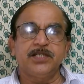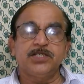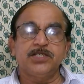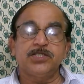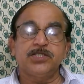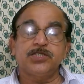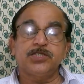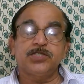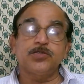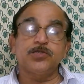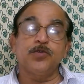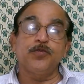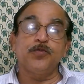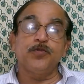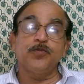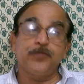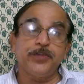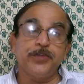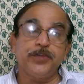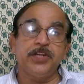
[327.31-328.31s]
So
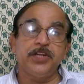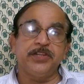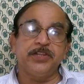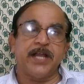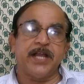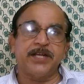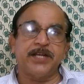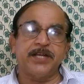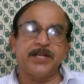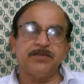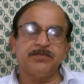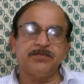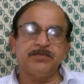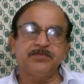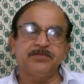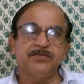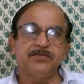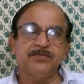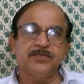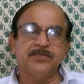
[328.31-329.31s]
feel that
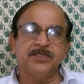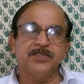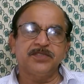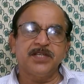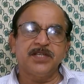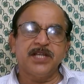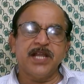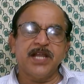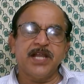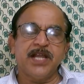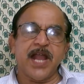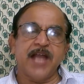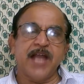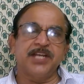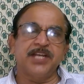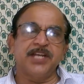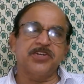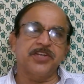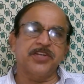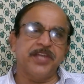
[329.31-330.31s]

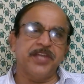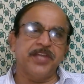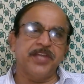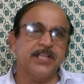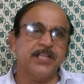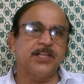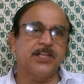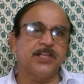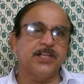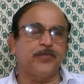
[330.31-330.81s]
and create the